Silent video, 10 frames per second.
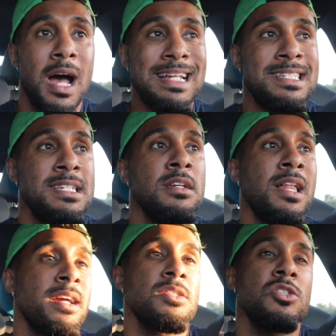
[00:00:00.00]
I see
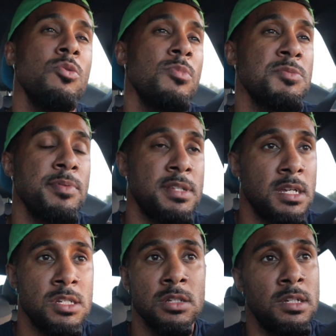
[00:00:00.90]
like so much
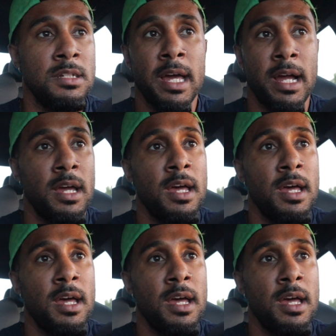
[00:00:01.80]
potential in, like,